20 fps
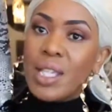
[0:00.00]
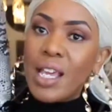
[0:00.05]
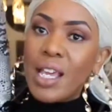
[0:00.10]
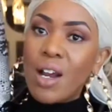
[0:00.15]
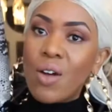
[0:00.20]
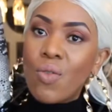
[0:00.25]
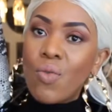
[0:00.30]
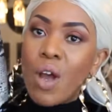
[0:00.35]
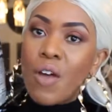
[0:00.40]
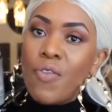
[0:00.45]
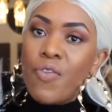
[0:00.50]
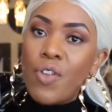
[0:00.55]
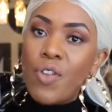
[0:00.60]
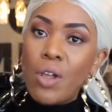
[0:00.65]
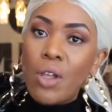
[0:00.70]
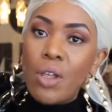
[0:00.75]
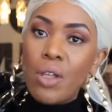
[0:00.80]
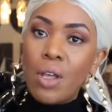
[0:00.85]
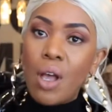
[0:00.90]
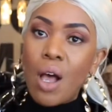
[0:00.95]
like a
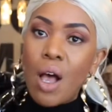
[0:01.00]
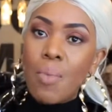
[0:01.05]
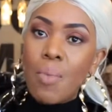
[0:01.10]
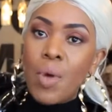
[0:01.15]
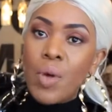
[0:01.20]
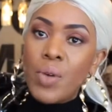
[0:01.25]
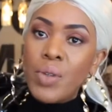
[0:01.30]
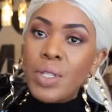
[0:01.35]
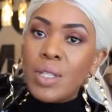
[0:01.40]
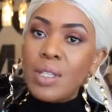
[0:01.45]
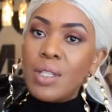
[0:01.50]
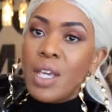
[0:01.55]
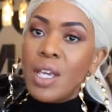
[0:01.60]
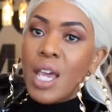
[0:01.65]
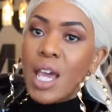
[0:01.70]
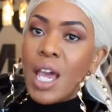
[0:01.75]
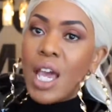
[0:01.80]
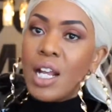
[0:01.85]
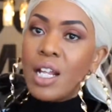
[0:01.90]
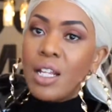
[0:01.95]
ruffle almost,
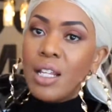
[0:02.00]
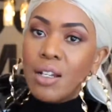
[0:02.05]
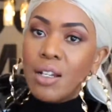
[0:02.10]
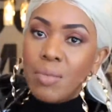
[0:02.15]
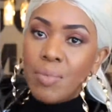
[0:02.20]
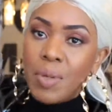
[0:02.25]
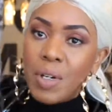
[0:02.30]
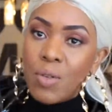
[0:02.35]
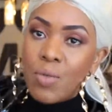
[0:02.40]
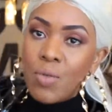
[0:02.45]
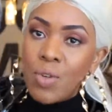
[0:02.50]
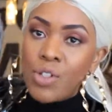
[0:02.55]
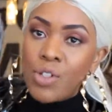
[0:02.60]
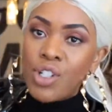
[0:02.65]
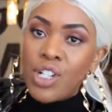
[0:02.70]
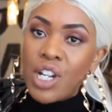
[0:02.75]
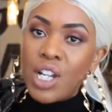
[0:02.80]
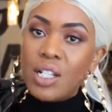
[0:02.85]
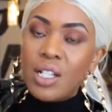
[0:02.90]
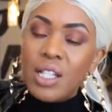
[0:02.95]
and a little bit of
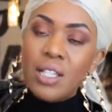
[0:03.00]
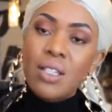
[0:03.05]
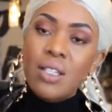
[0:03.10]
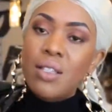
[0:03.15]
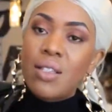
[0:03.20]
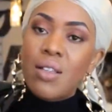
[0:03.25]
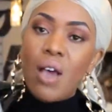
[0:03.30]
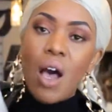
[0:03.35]
ruching. This is